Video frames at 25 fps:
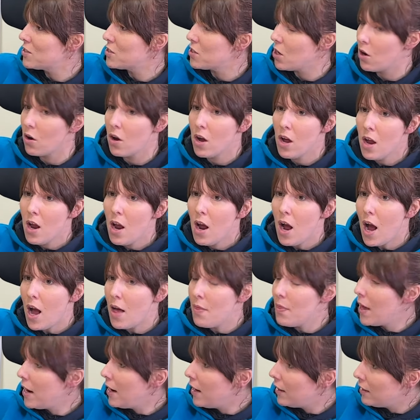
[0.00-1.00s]
Oh, okay.
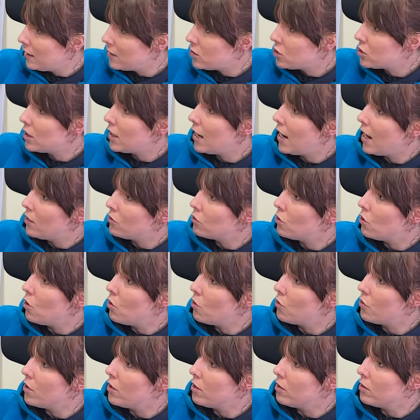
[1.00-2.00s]
And then I literally had
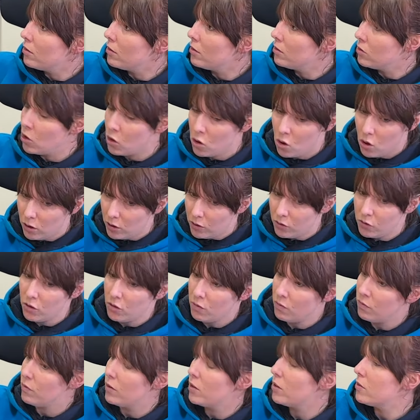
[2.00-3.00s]
all the the colours
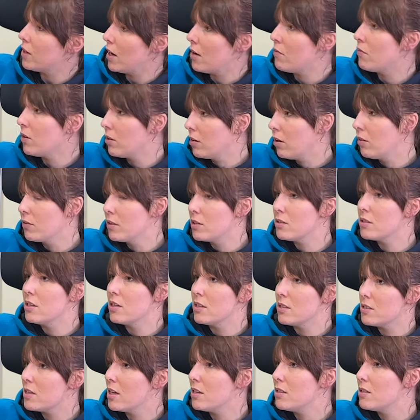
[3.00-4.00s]
of because I have a, obviously
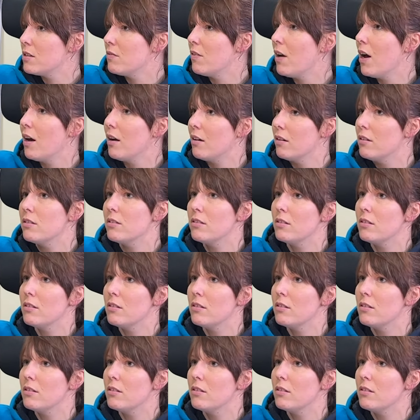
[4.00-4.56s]
an extensive art